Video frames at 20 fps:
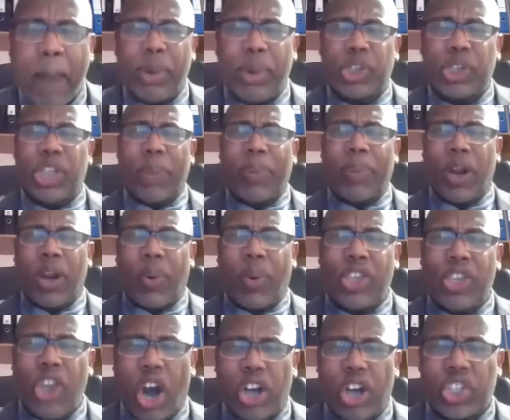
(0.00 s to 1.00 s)
Put upon
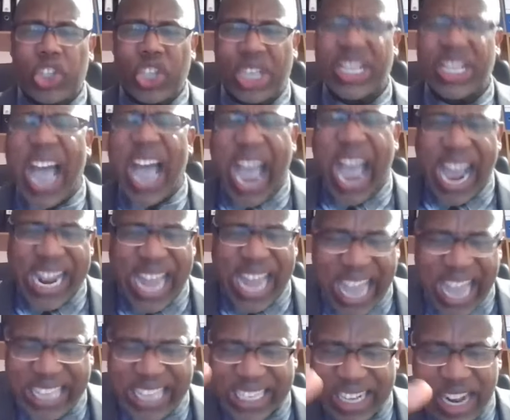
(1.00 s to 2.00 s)
our youngsters an
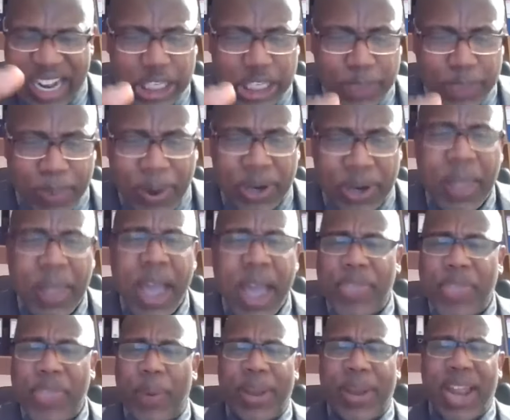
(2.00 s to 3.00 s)
excellent spirit.
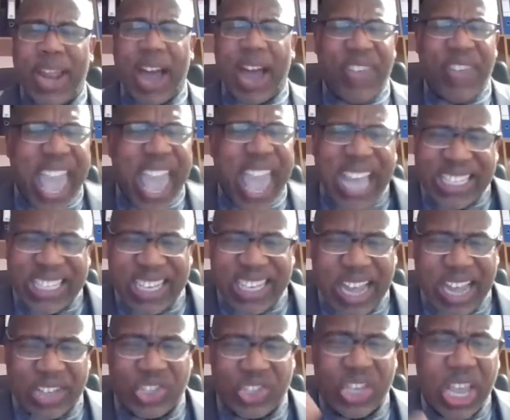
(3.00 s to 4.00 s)
They will have
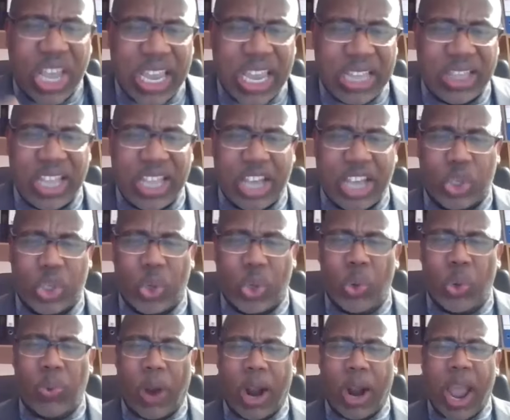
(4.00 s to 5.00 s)
excellence in their
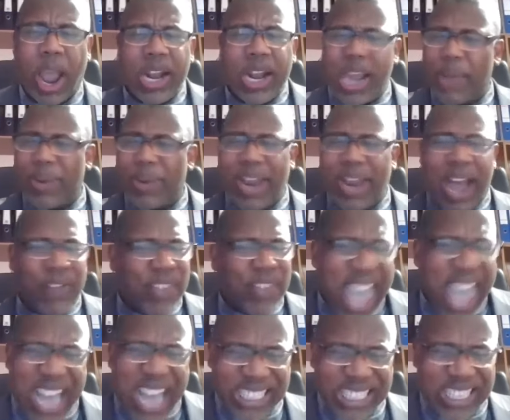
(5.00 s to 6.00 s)
schoolwork. They will have
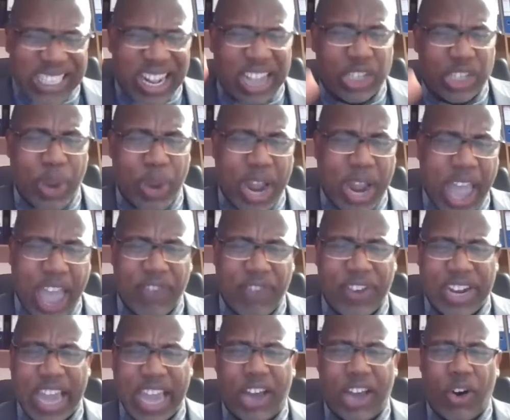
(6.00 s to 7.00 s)
excellence
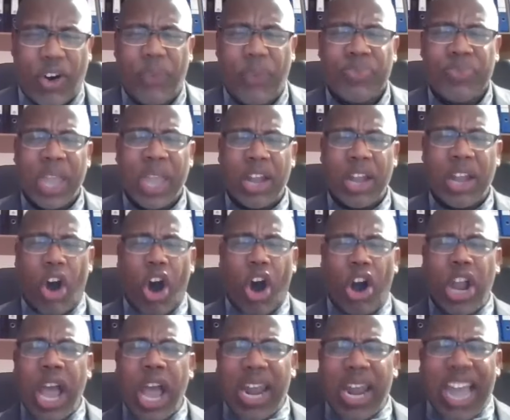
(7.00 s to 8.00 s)
wherever they go.
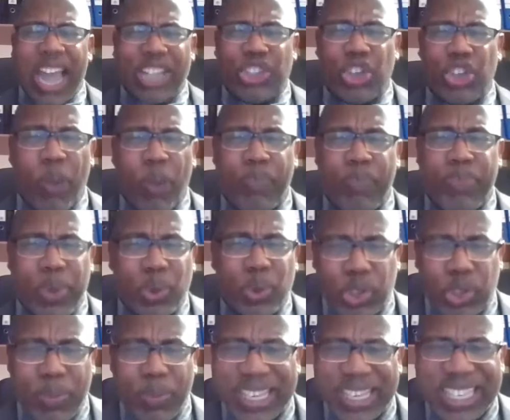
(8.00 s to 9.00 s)
Lord, let your
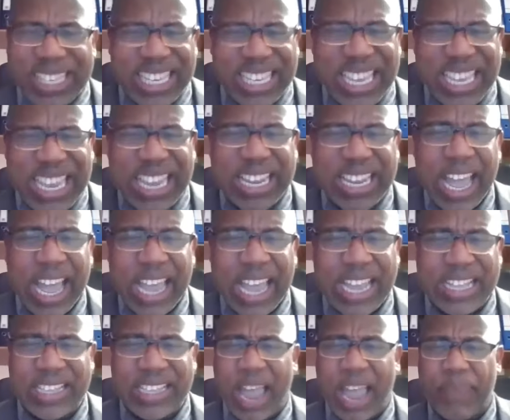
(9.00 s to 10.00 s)
beauty be seen
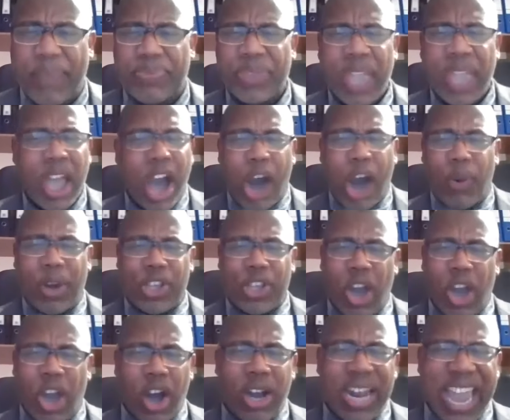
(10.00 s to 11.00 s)
in them, our
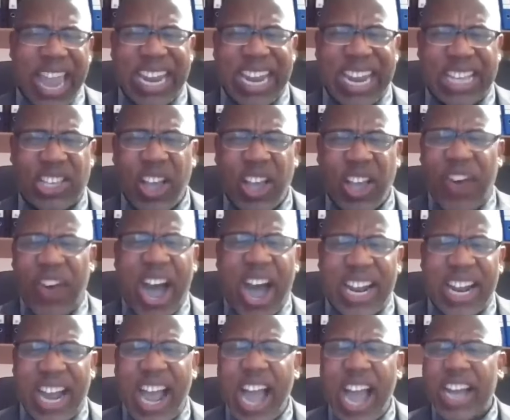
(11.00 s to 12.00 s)
young ladies.
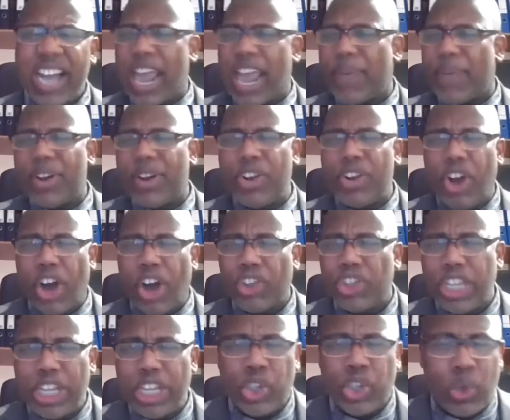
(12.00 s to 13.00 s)
Father, they will not
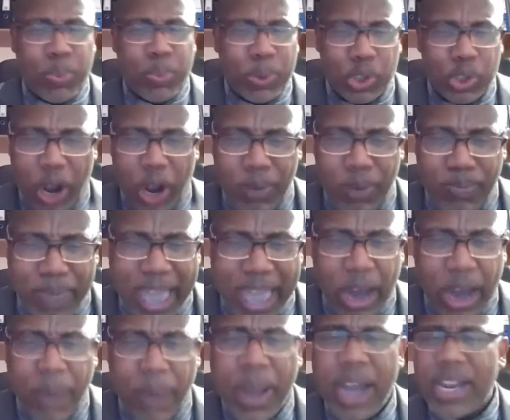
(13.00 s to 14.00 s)
need to put on
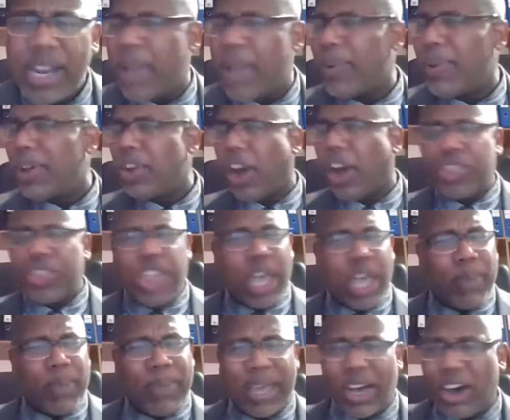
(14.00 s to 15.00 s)
makeup. They will not
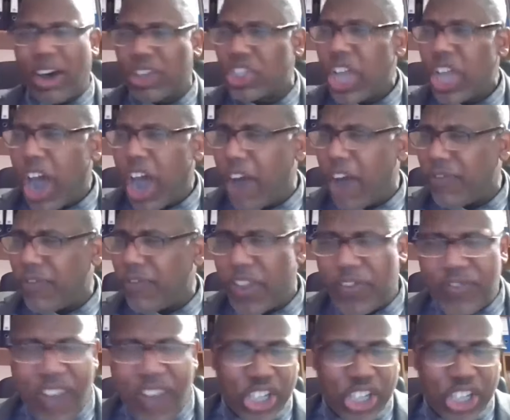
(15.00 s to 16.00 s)
think because of
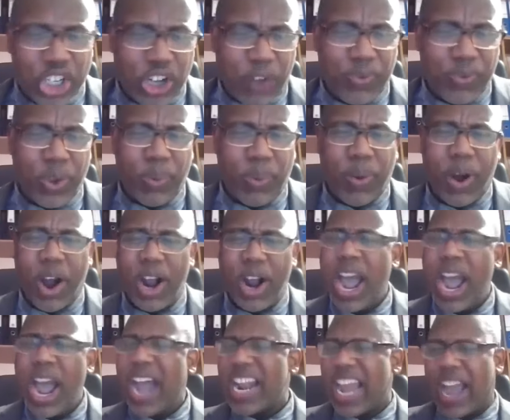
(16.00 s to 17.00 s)
the fashion of the
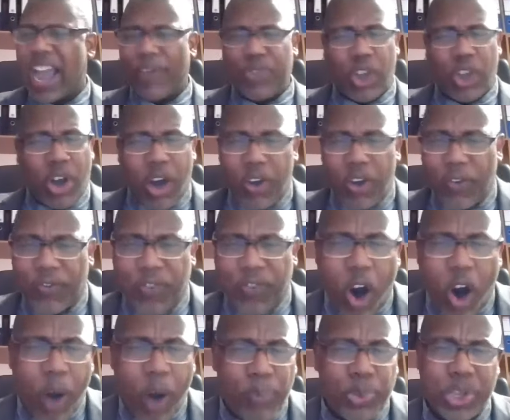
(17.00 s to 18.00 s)
world, they have to
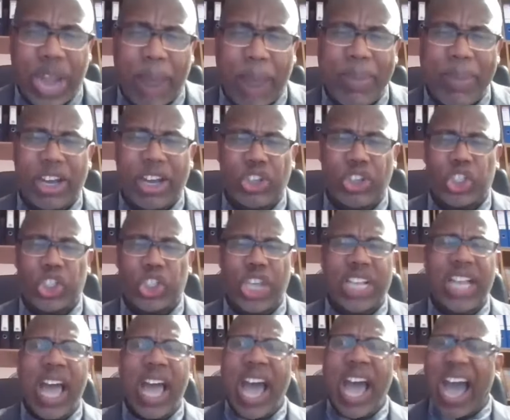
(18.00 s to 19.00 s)
conform to that, because you
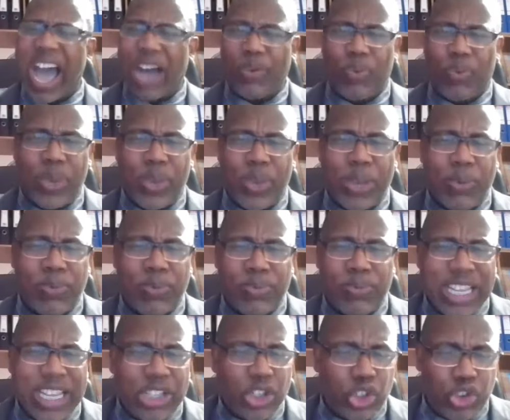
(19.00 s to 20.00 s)
said we
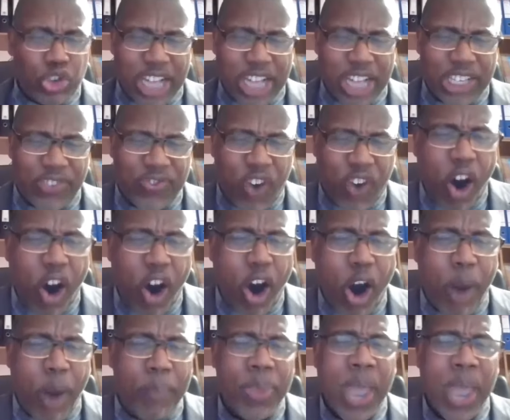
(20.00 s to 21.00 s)
need to
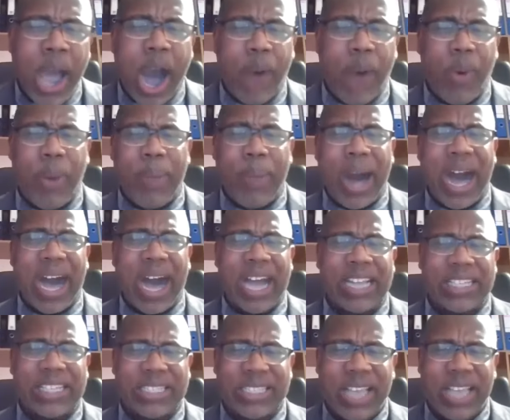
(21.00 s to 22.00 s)
transform our
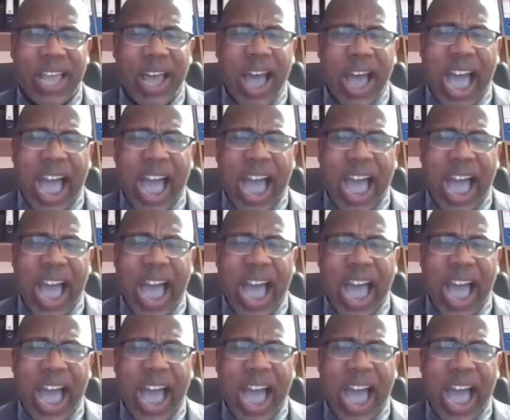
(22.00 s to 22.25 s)
minds.